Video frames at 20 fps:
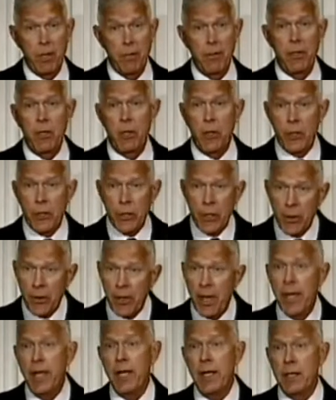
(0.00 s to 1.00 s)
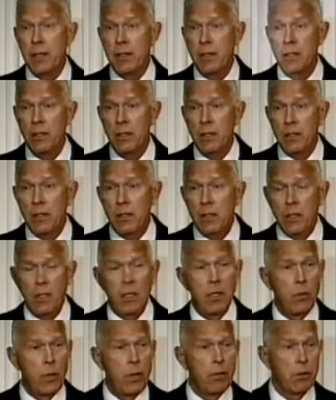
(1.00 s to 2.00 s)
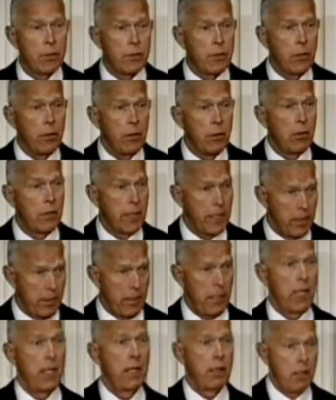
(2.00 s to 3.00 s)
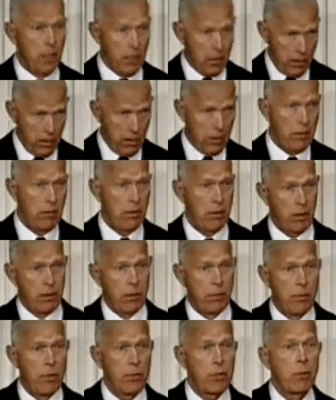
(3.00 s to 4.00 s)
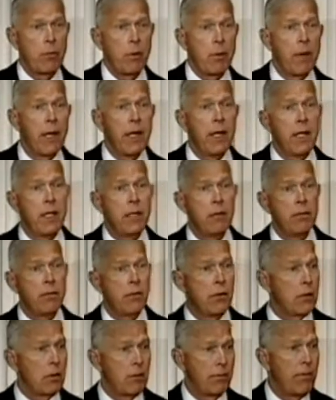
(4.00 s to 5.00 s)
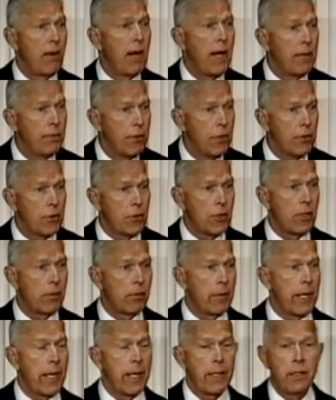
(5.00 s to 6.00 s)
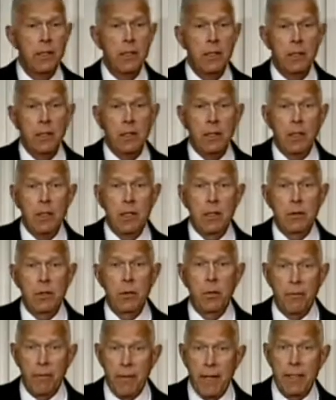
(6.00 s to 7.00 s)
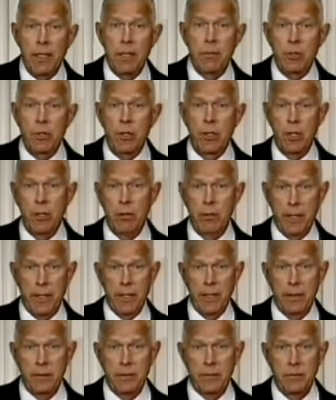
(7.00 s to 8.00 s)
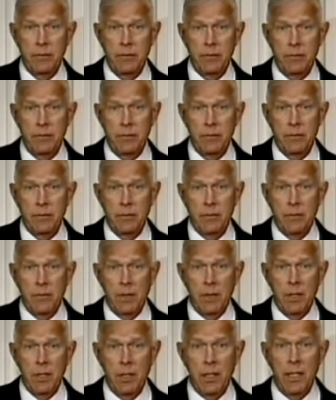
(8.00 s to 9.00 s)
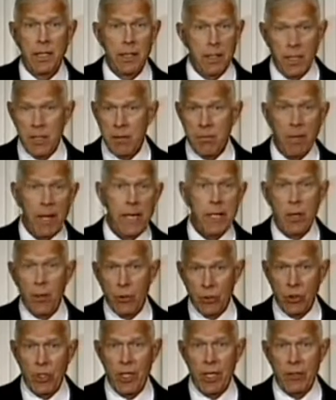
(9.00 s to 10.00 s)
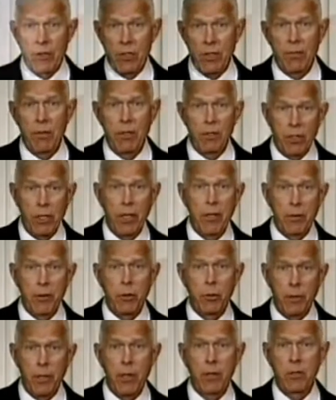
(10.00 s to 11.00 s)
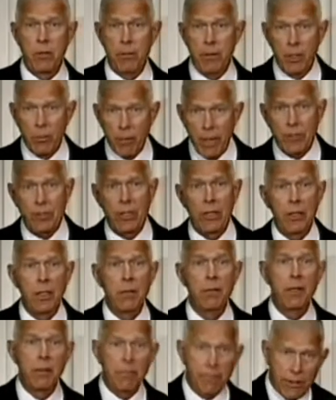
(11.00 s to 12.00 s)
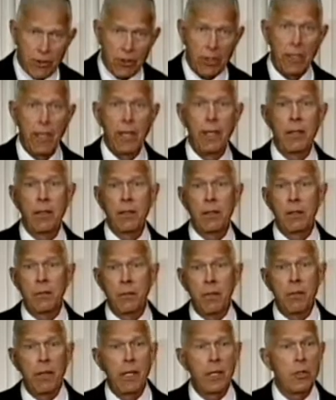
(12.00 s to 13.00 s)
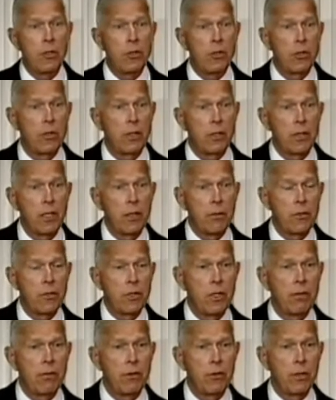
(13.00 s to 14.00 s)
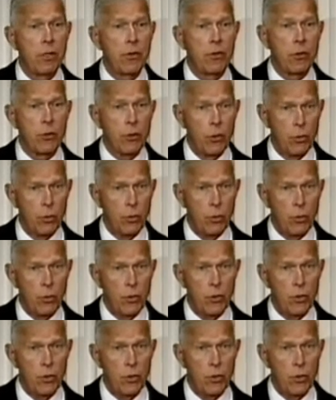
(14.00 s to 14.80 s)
On the other hand, we were told, and the mission remained for 5 years in Iraq, to provide them security. It made no sense. If they're terrorists, we ought to be arresting them and investigating them and making sure that they receive their just dues.